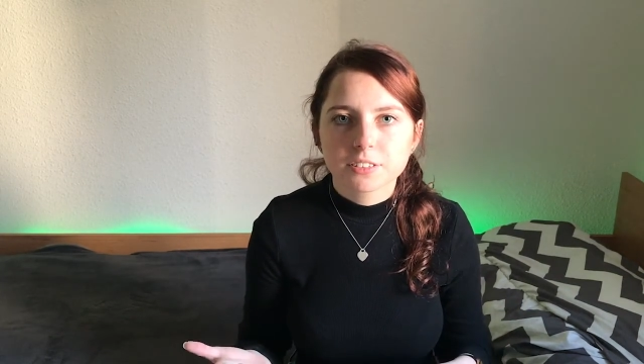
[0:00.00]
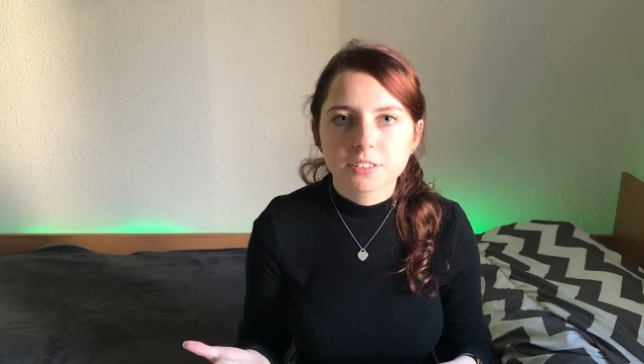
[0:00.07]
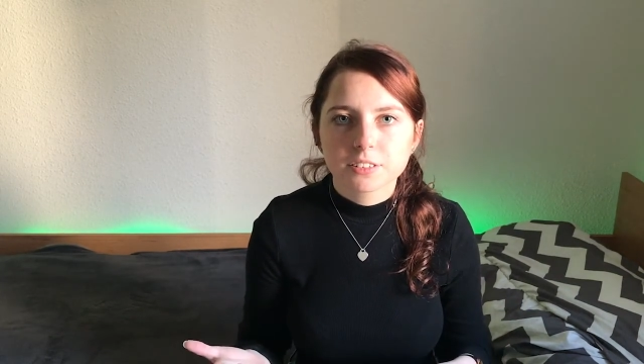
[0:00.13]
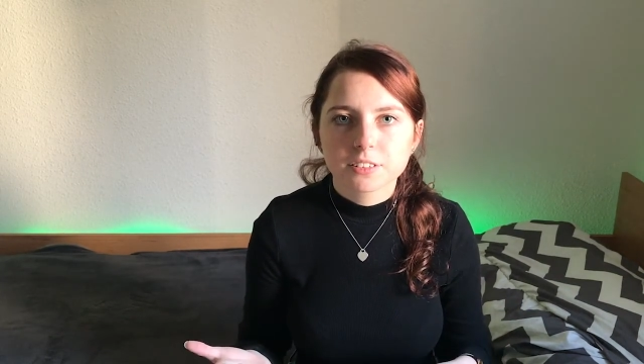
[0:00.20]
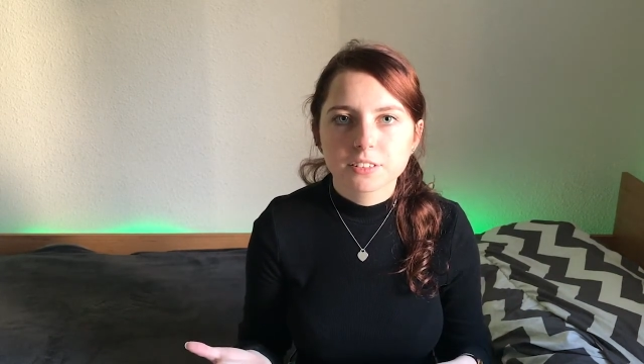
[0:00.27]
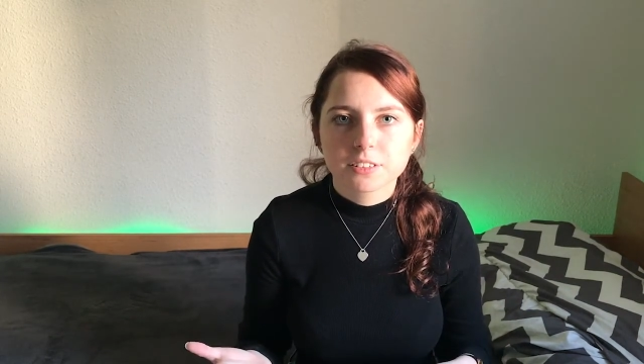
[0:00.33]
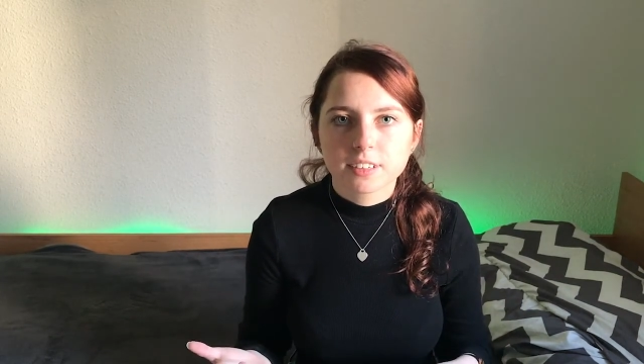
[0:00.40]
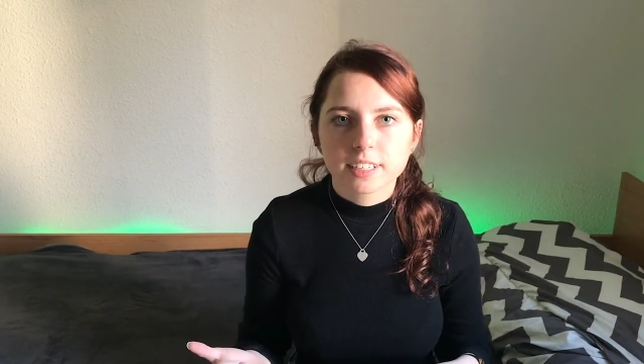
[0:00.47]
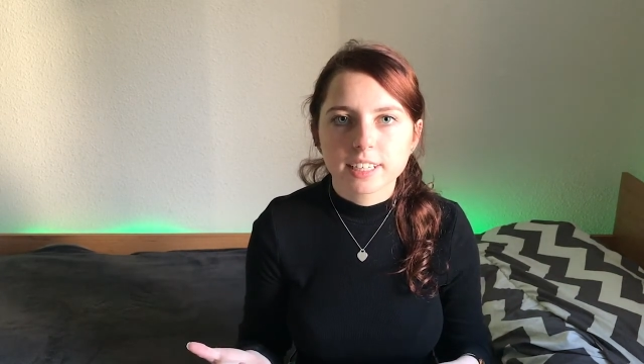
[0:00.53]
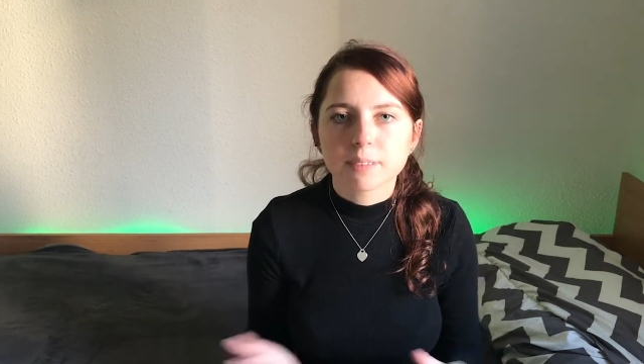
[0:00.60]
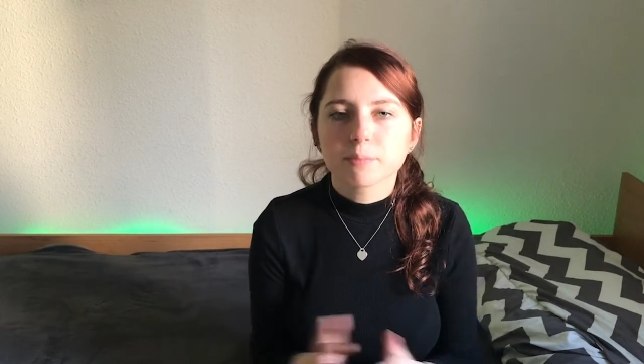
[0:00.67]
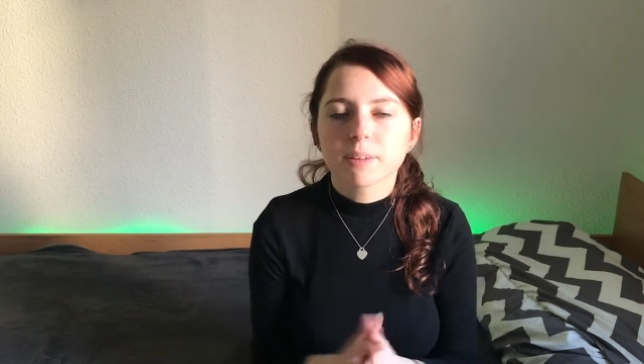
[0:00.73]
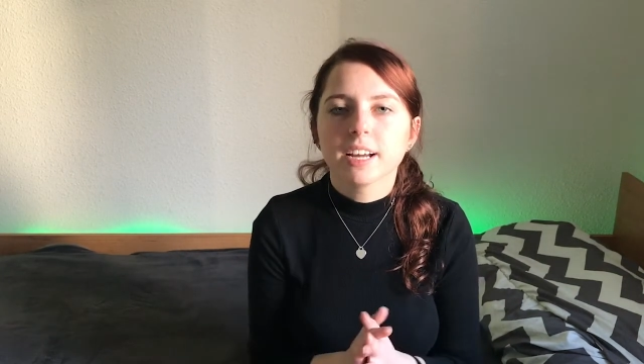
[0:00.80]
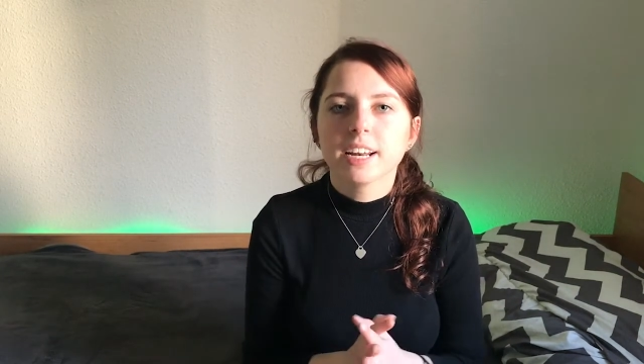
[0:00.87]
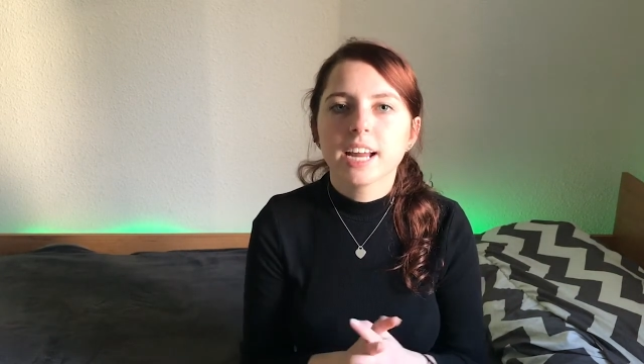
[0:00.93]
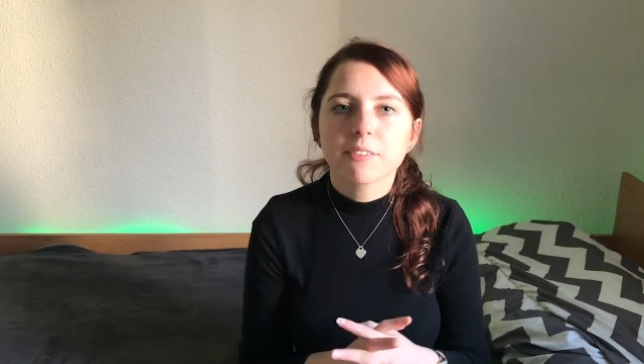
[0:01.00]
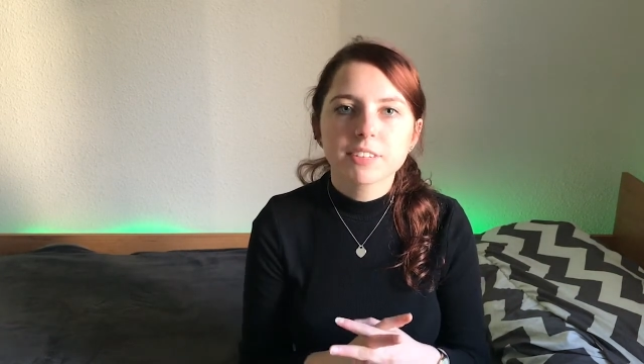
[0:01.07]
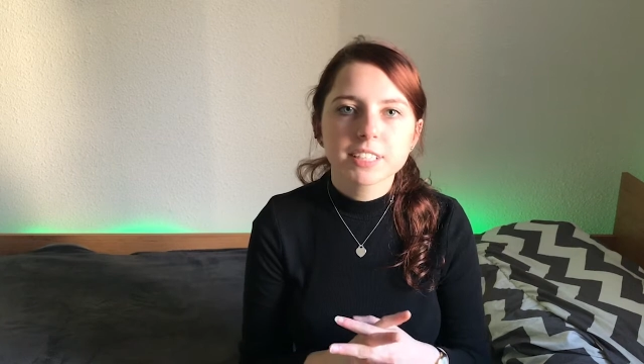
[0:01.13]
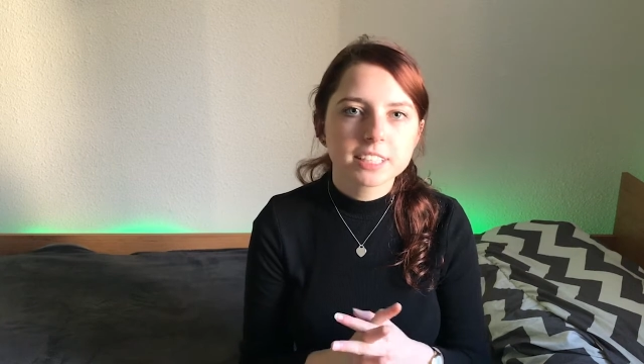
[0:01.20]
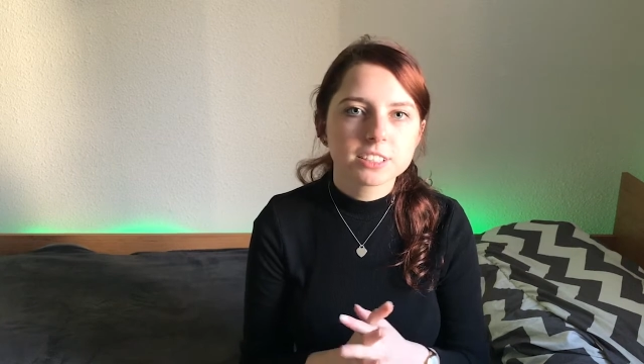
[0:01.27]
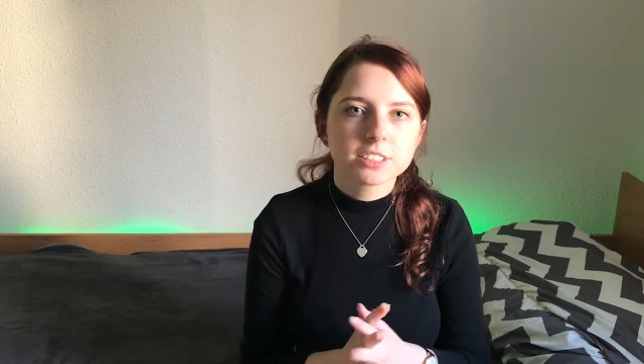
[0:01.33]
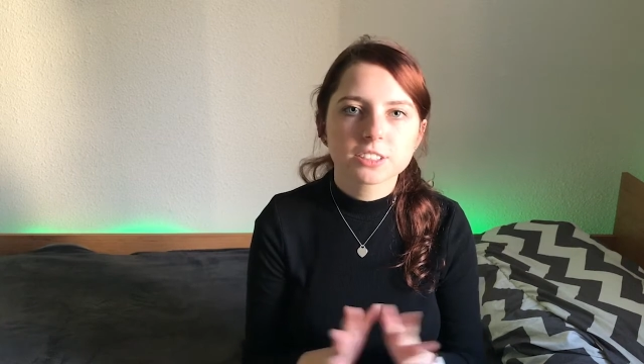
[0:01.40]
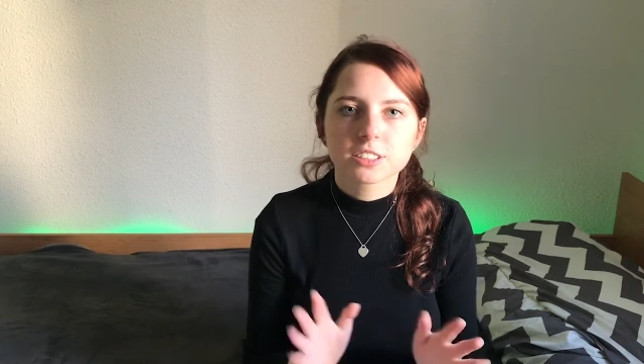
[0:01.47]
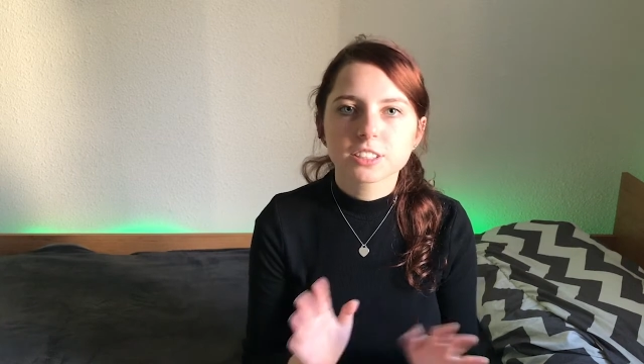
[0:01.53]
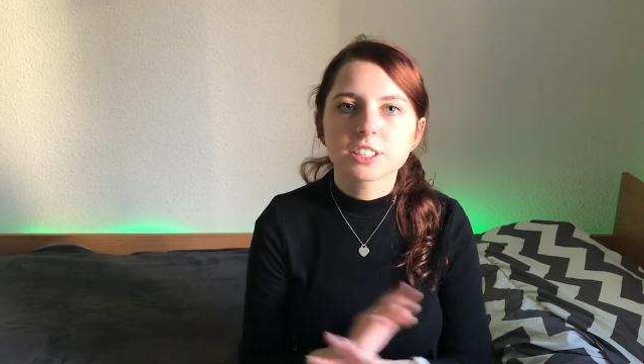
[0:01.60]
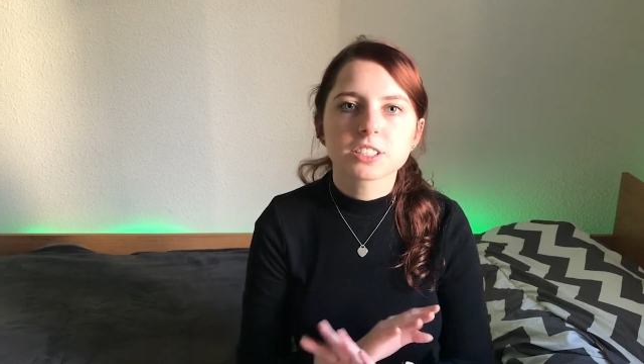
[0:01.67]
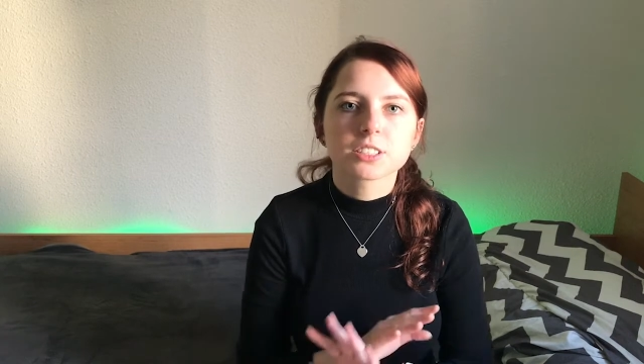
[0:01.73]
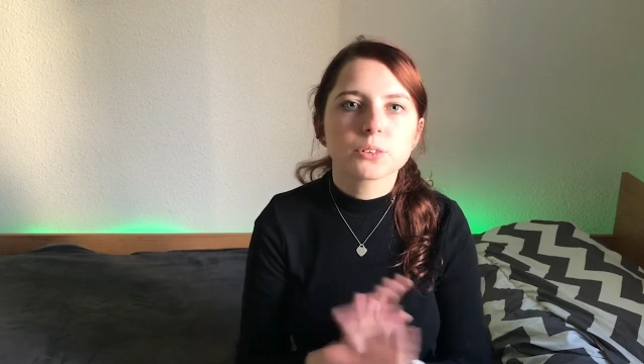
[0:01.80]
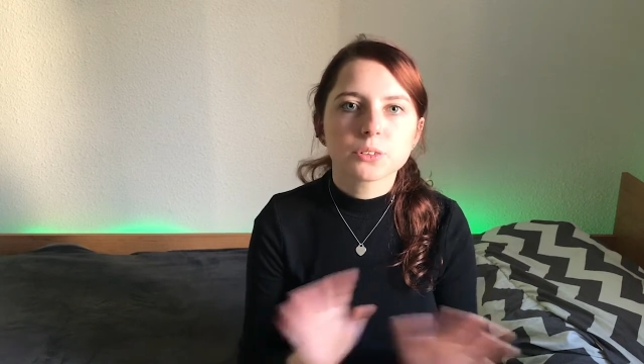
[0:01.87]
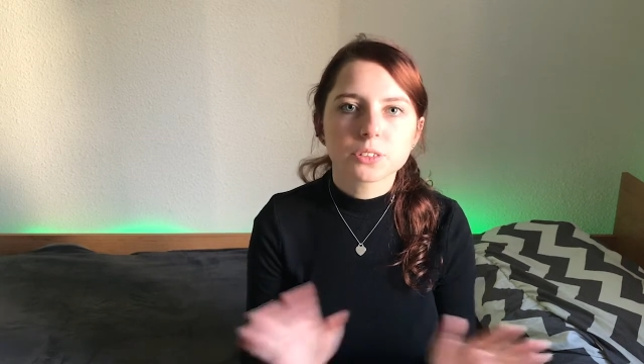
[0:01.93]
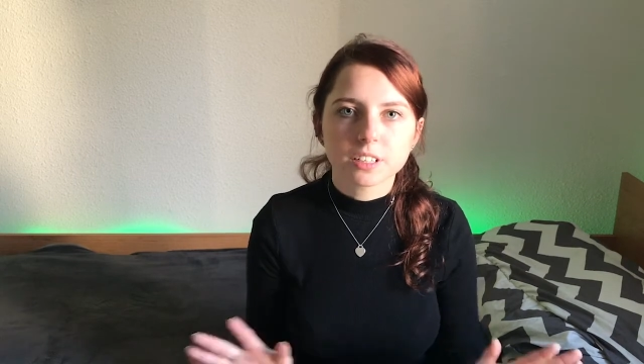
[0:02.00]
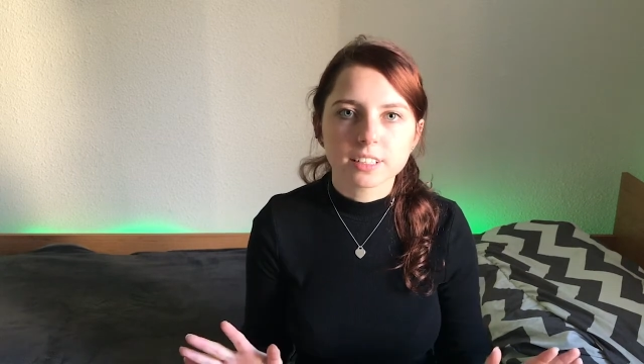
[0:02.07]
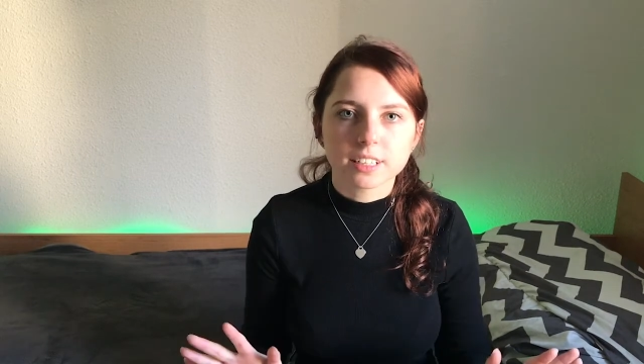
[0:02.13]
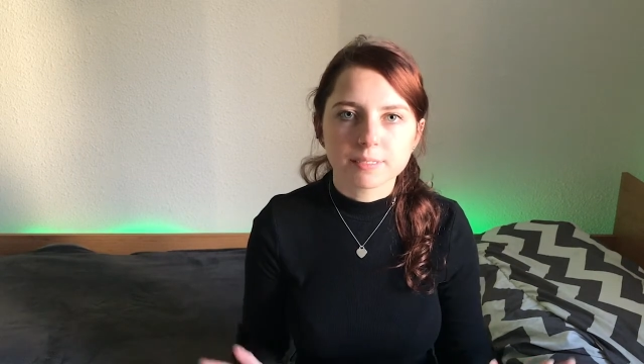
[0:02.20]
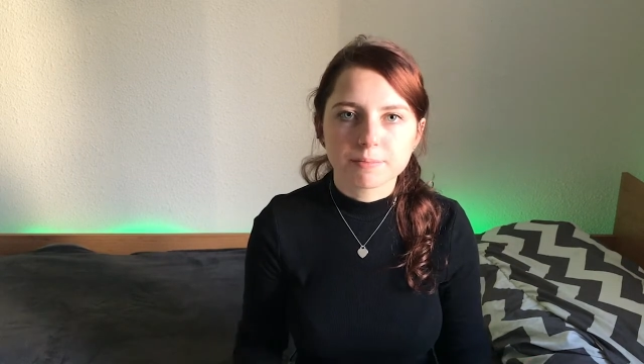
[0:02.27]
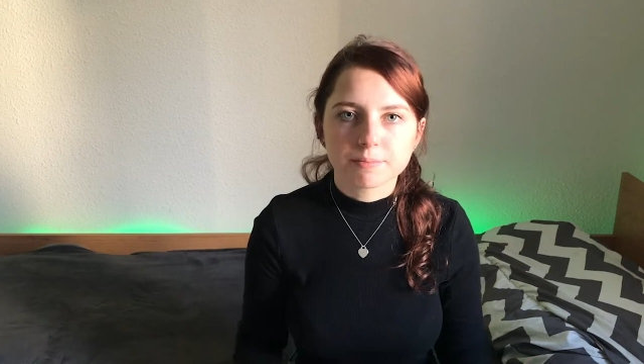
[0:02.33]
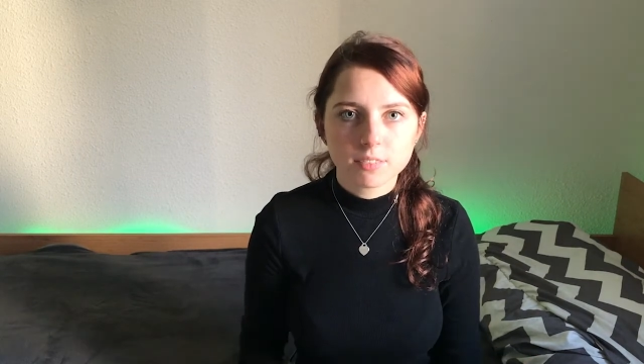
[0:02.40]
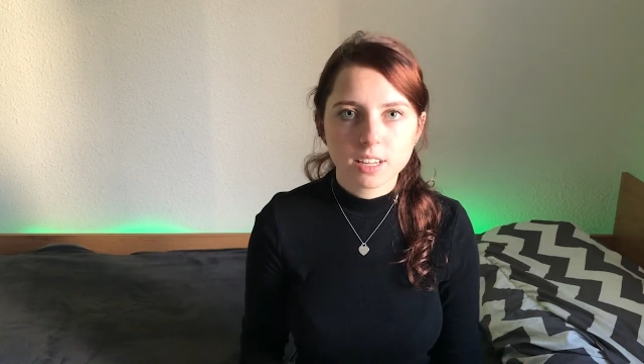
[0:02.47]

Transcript: and everything you do is just all online.